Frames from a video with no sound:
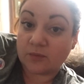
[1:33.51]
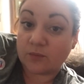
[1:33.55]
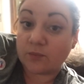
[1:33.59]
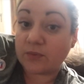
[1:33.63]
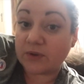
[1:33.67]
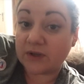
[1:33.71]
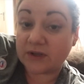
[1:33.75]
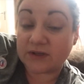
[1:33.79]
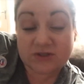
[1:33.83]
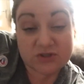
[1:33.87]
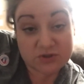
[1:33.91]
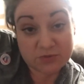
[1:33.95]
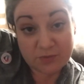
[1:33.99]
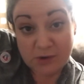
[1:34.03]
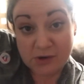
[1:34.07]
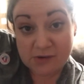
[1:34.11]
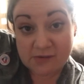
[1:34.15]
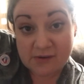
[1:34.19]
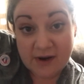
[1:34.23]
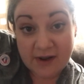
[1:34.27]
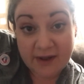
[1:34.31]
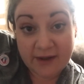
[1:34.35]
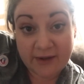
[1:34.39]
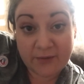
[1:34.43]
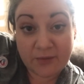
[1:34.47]
But
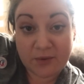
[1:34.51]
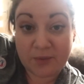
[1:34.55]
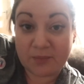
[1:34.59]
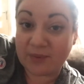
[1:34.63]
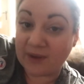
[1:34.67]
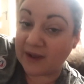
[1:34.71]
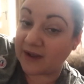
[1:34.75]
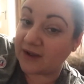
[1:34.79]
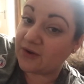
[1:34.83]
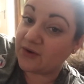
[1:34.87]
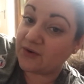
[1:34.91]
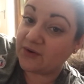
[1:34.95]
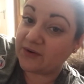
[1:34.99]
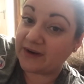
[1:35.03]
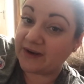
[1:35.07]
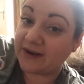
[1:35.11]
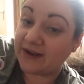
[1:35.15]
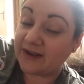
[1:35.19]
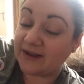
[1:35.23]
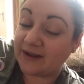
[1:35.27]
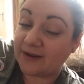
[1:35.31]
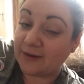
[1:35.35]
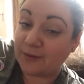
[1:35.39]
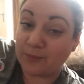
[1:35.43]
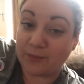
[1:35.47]
tomorrow, back on
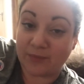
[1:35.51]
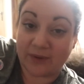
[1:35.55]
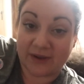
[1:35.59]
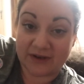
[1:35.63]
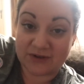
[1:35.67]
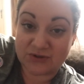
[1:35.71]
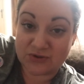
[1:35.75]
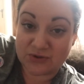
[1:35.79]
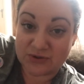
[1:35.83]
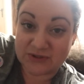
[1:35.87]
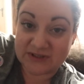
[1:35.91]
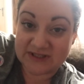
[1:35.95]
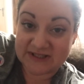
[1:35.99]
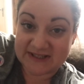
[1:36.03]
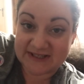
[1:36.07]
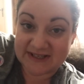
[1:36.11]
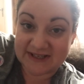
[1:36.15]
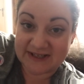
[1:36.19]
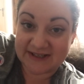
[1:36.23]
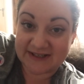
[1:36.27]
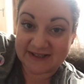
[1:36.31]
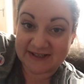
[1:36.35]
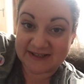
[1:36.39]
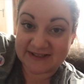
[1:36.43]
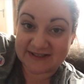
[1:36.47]
it, better
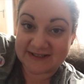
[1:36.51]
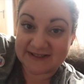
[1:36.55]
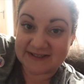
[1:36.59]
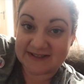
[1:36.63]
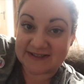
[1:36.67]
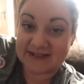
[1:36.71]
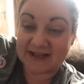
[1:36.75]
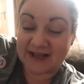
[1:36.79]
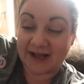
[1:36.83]
choices.